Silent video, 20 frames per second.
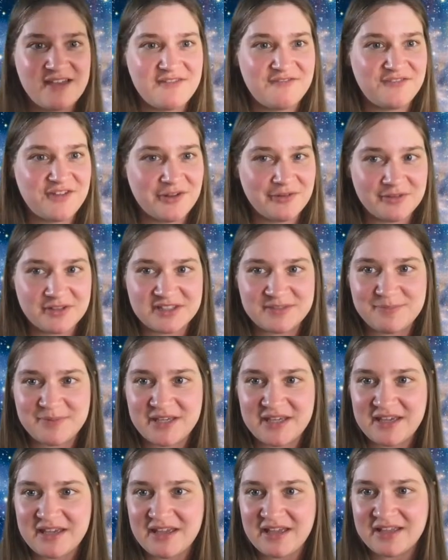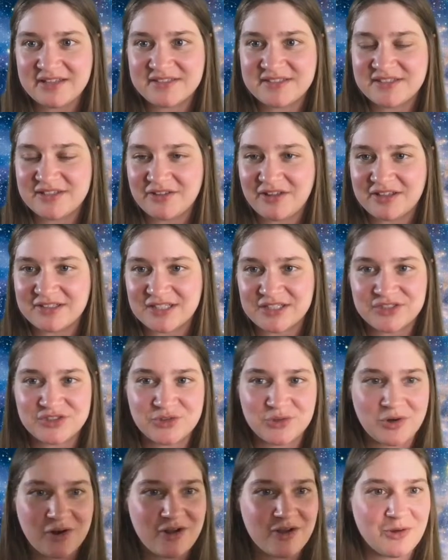Fearless Bee still has a
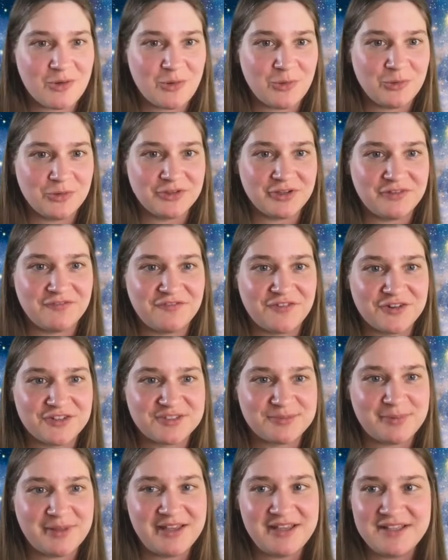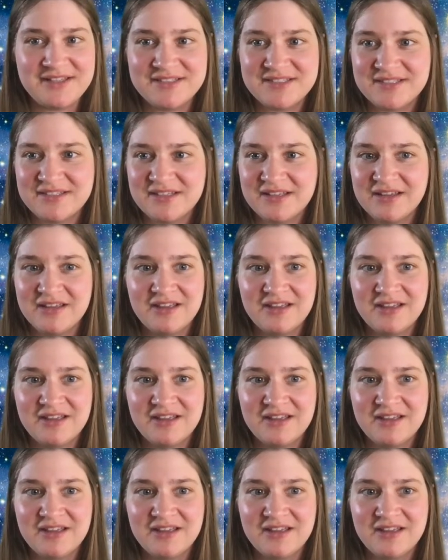strong hold on first place.